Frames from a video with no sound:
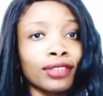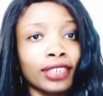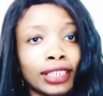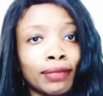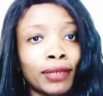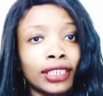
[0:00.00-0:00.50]

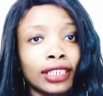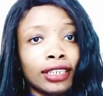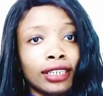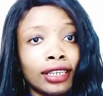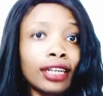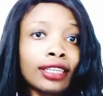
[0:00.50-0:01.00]
is
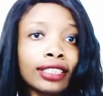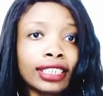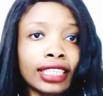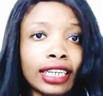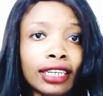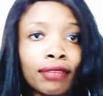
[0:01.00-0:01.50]
busy
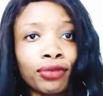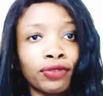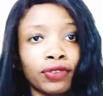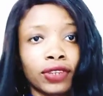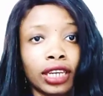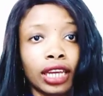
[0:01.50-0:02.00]
seeing a
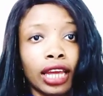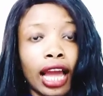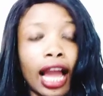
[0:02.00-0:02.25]
movie.